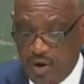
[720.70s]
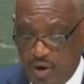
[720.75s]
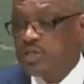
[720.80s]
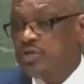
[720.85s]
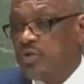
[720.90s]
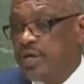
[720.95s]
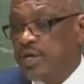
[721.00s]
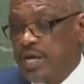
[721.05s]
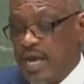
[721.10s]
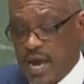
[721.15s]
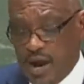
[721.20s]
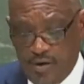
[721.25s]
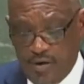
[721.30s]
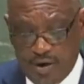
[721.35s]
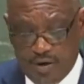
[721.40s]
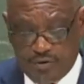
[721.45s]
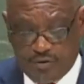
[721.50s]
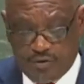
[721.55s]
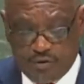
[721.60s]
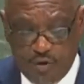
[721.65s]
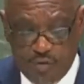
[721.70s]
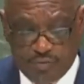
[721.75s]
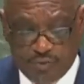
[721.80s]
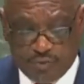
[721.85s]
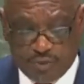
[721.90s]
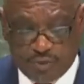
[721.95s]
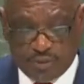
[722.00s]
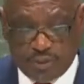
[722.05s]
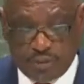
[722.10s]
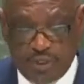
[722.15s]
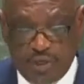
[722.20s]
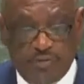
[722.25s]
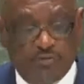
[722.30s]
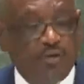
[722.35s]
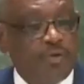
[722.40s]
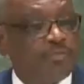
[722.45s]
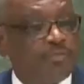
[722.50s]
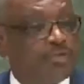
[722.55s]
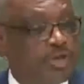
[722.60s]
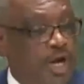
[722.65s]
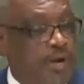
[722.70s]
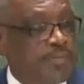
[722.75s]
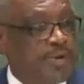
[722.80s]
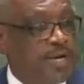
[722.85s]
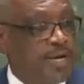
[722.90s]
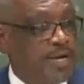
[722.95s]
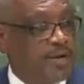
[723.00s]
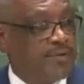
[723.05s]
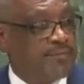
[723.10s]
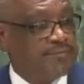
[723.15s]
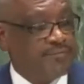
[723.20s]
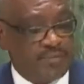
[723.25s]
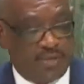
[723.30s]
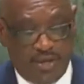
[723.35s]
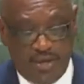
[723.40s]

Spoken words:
also carrying troops from Germany,